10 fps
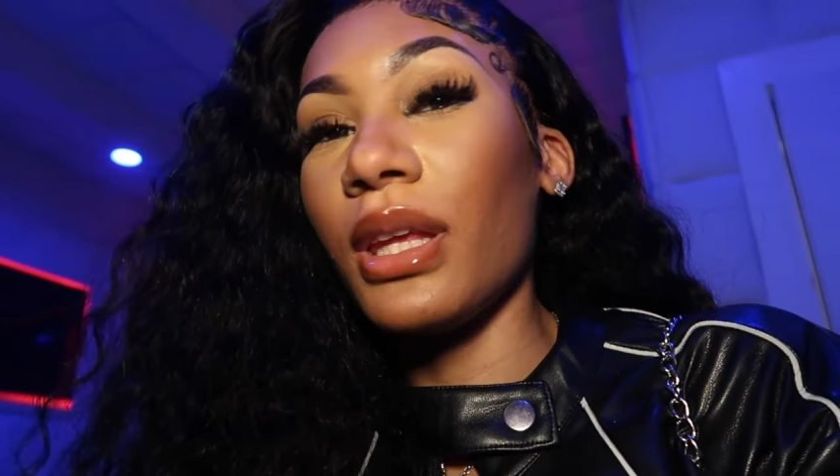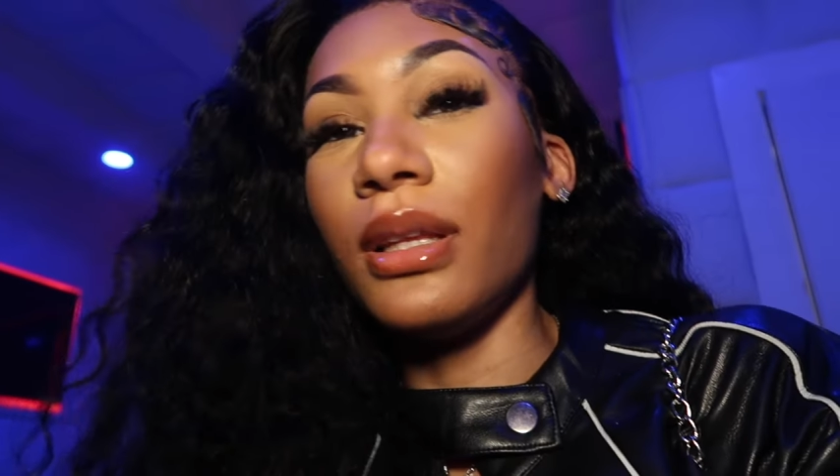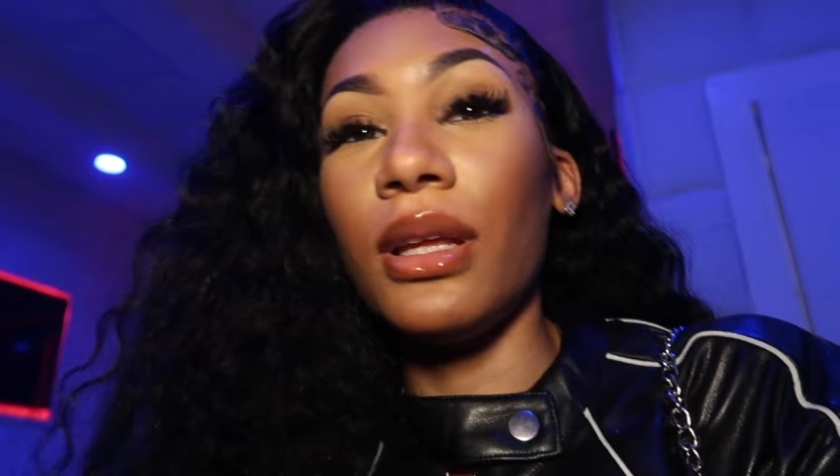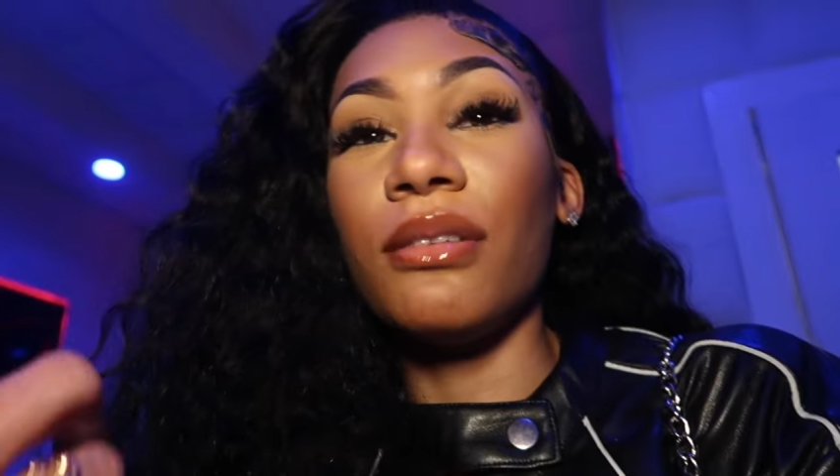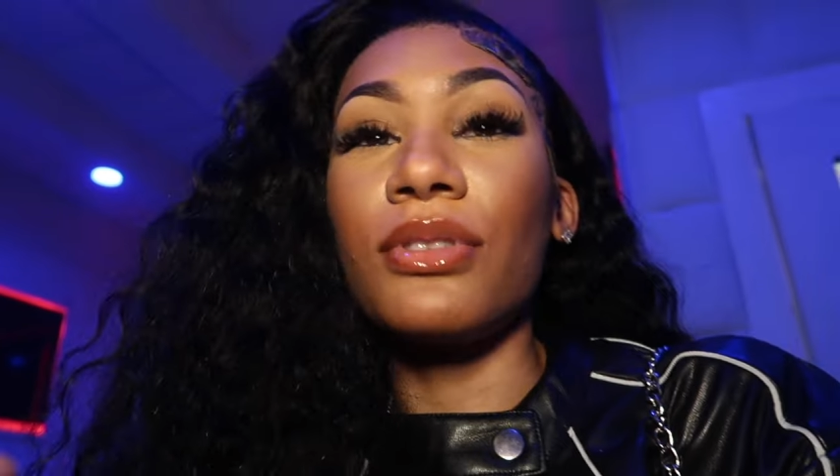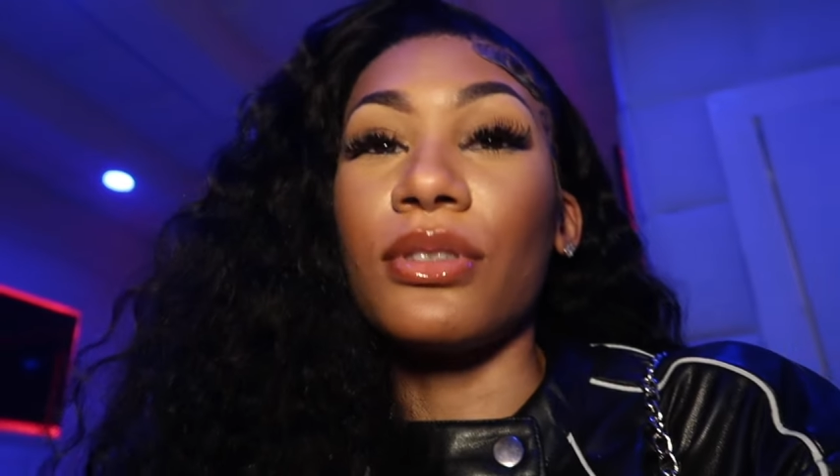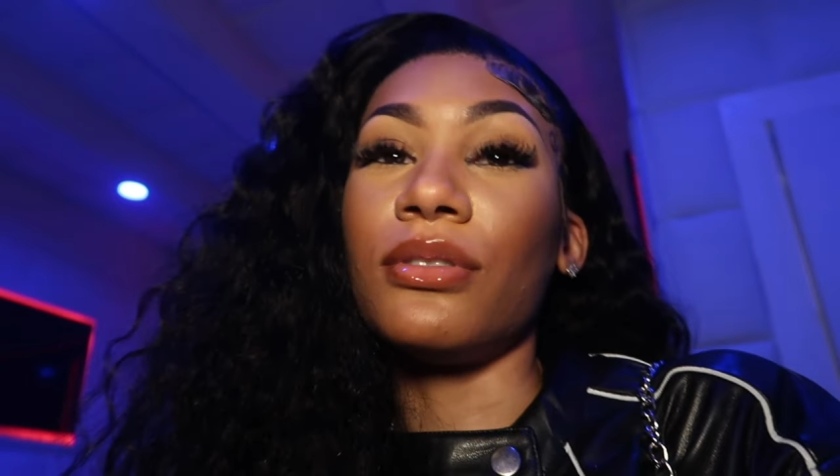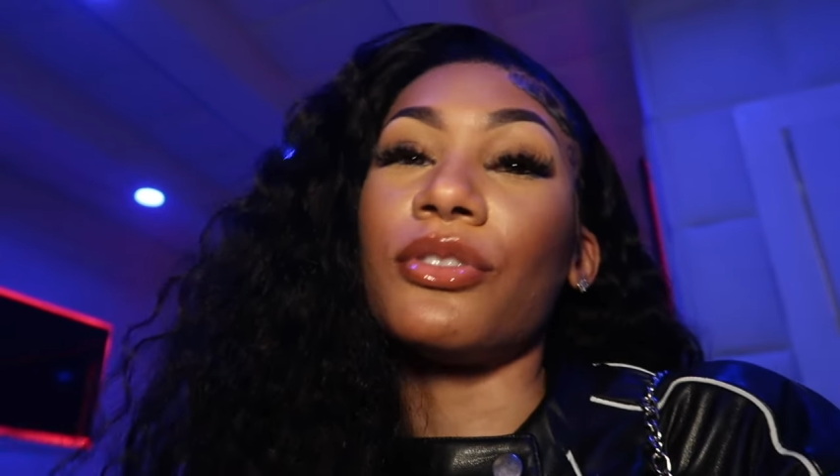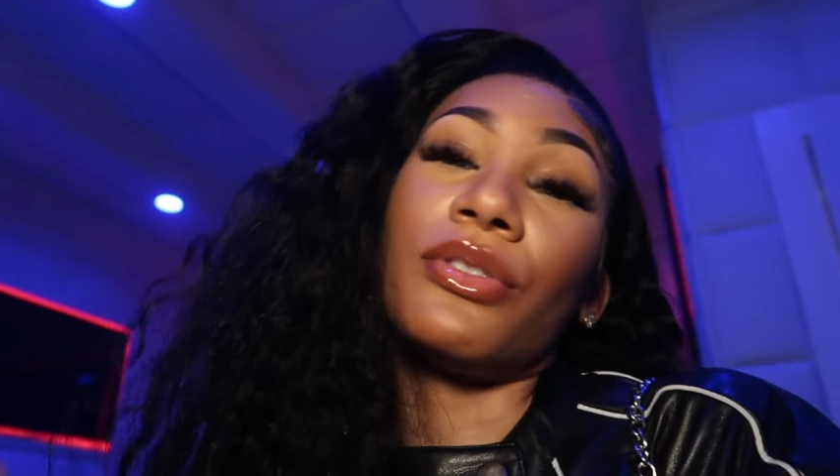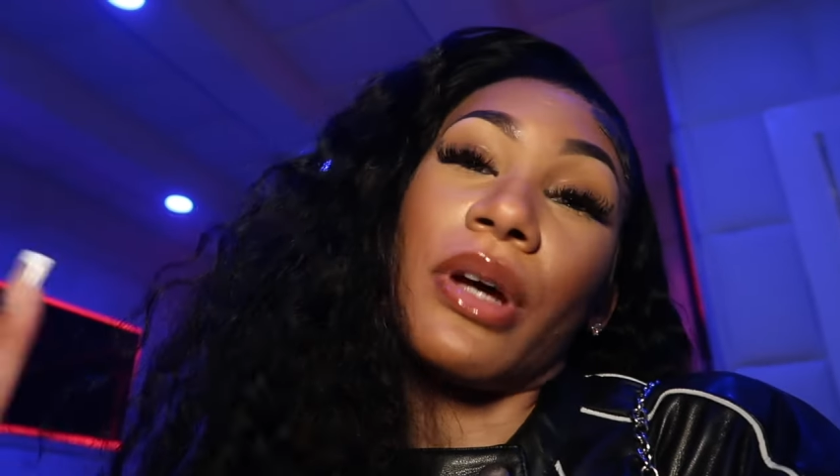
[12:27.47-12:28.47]
Love
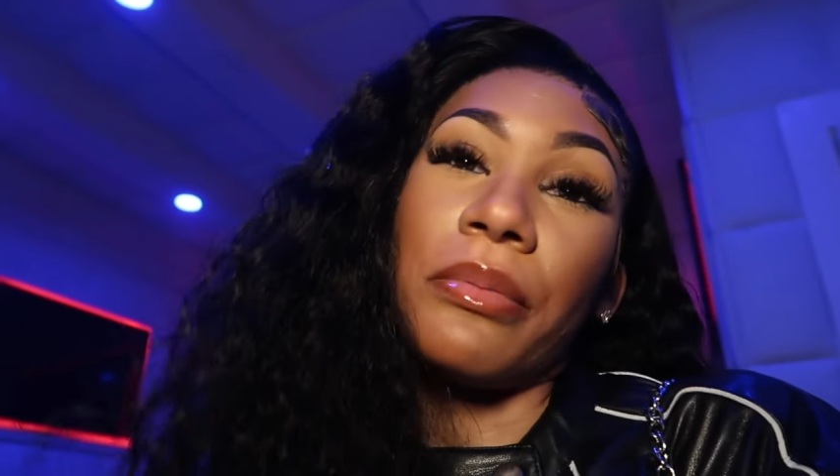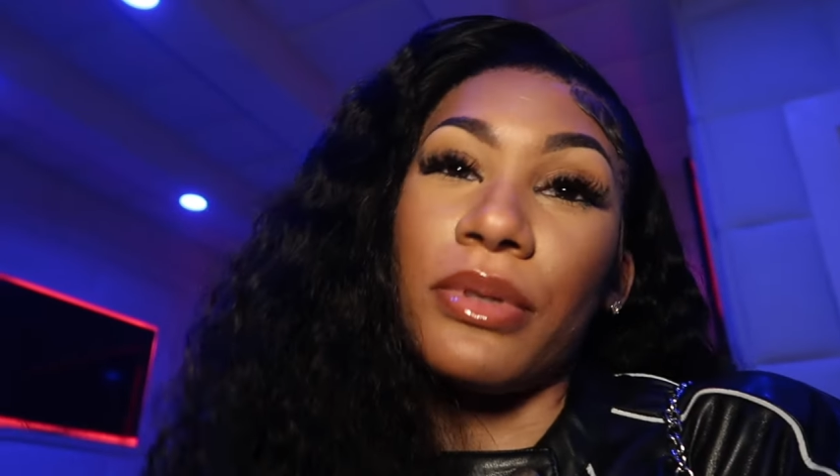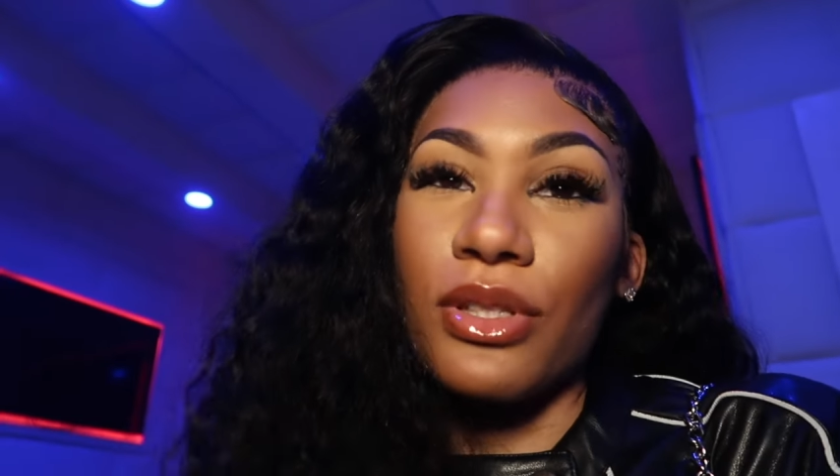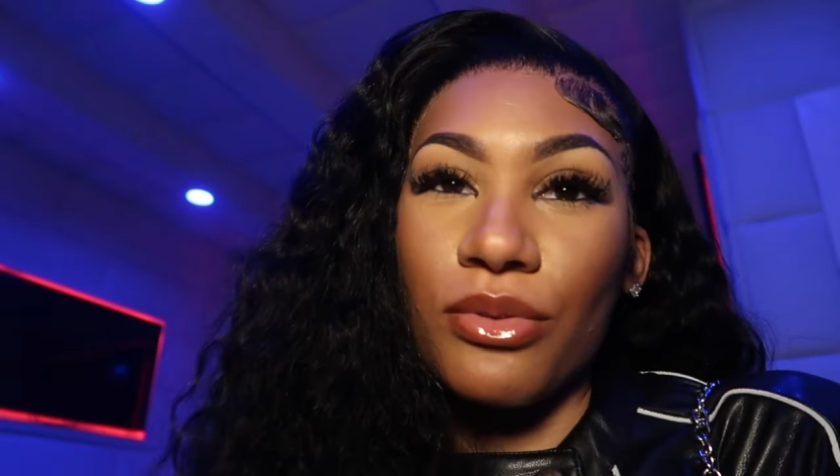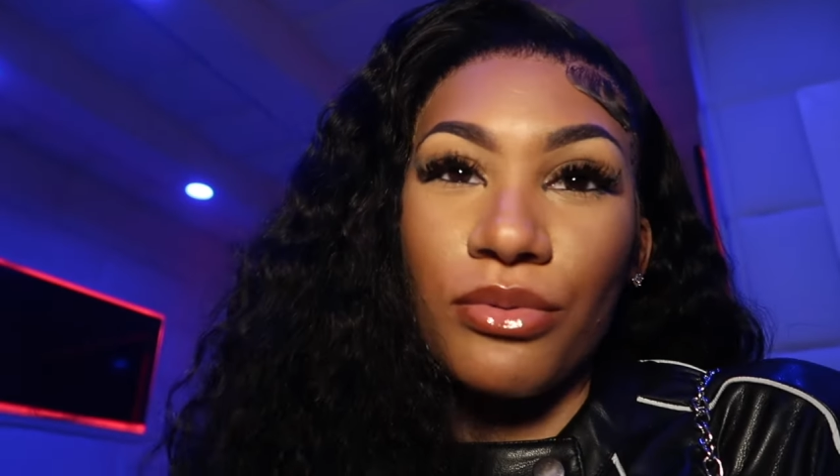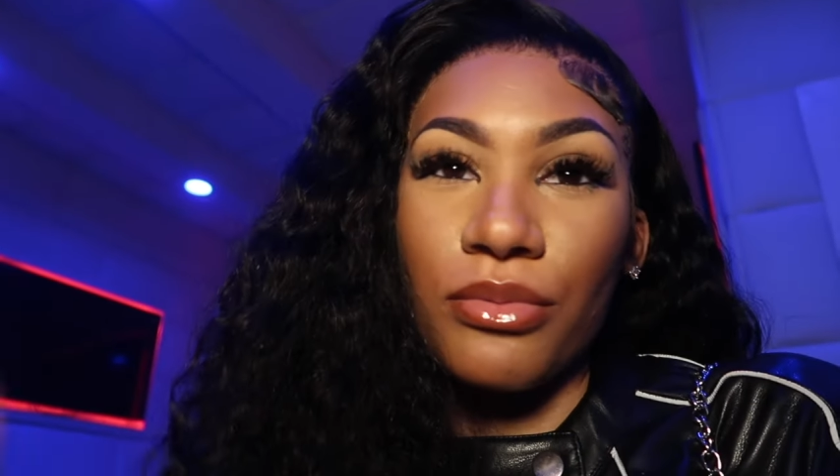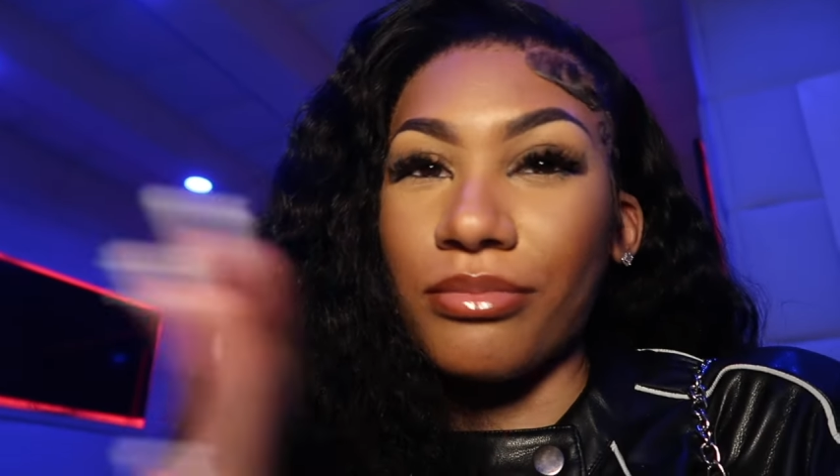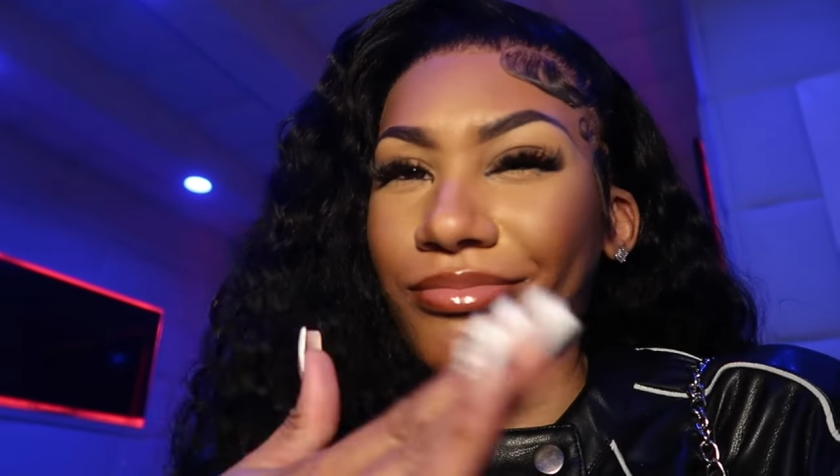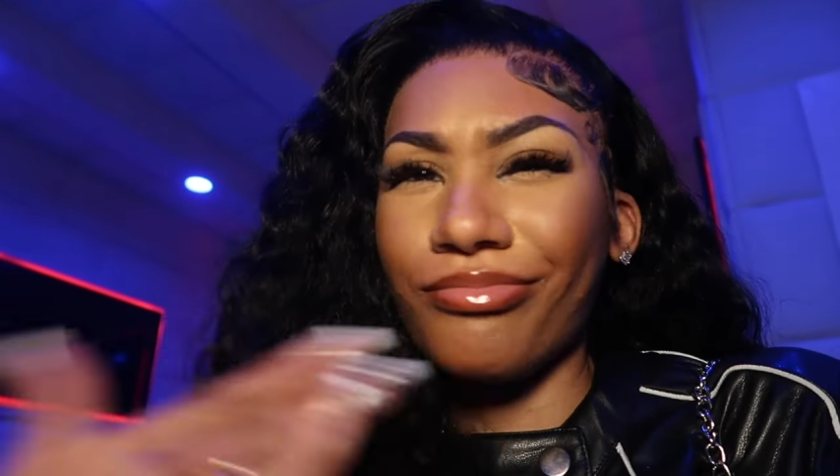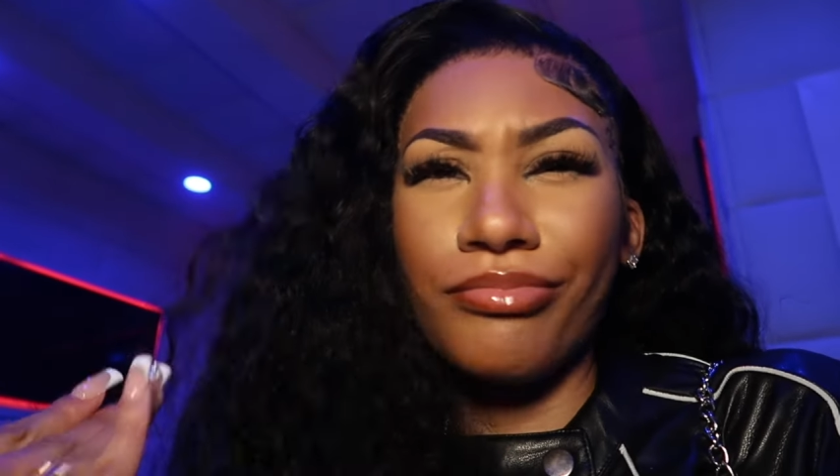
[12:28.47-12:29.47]
song dropping
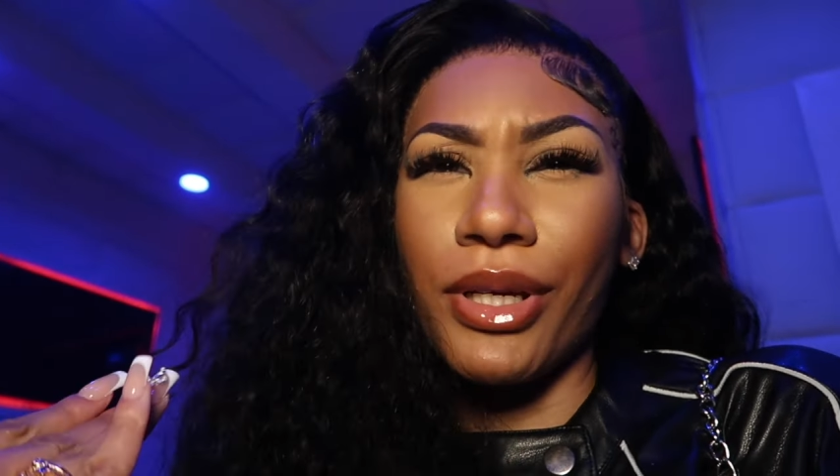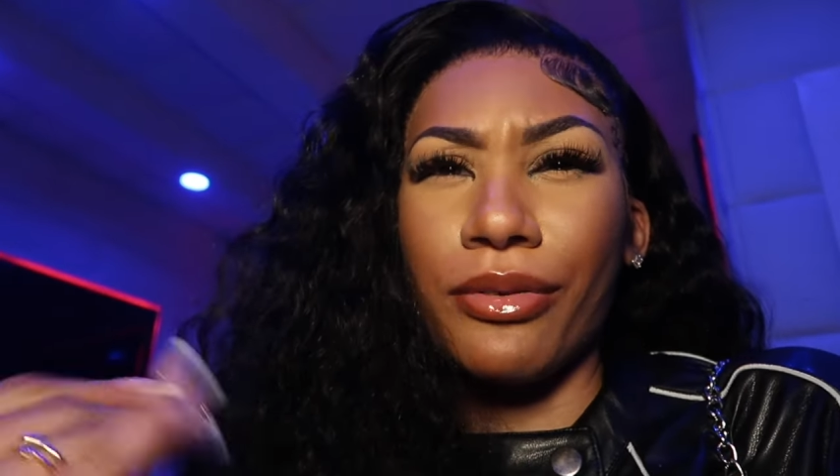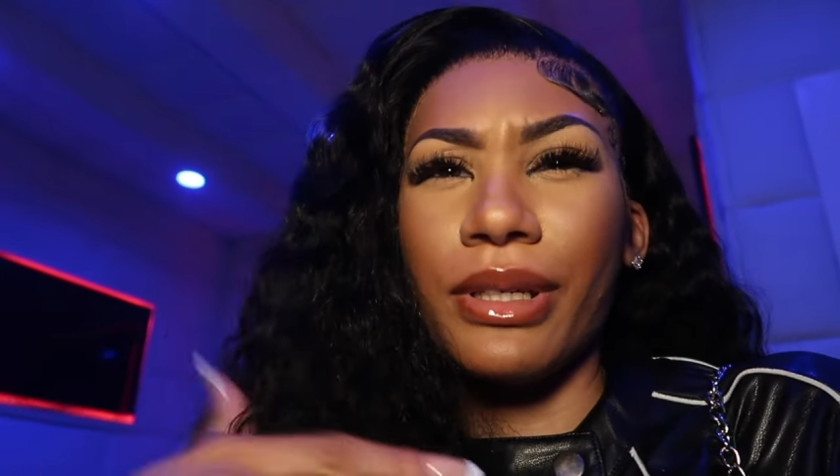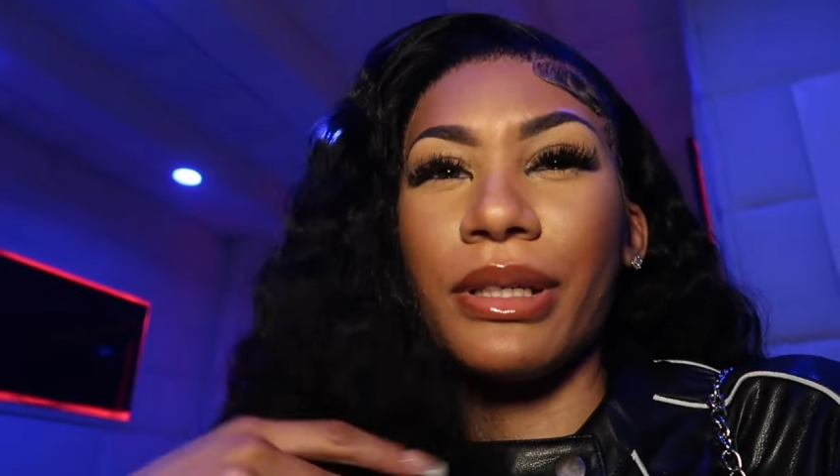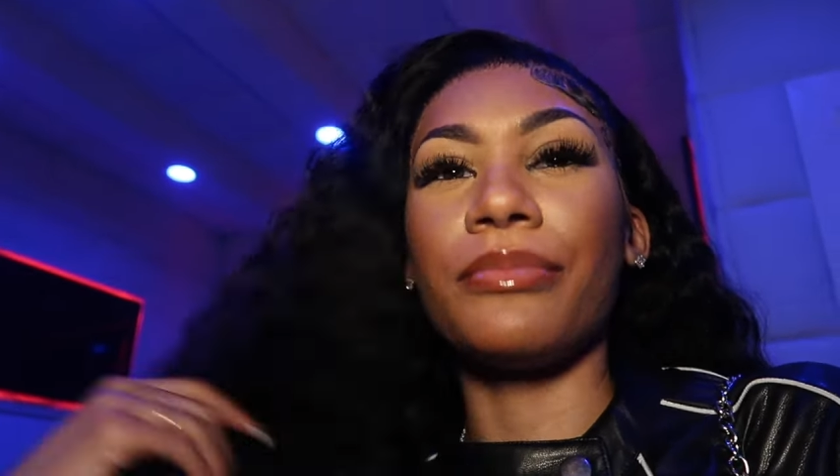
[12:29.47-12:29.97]
soon. Period.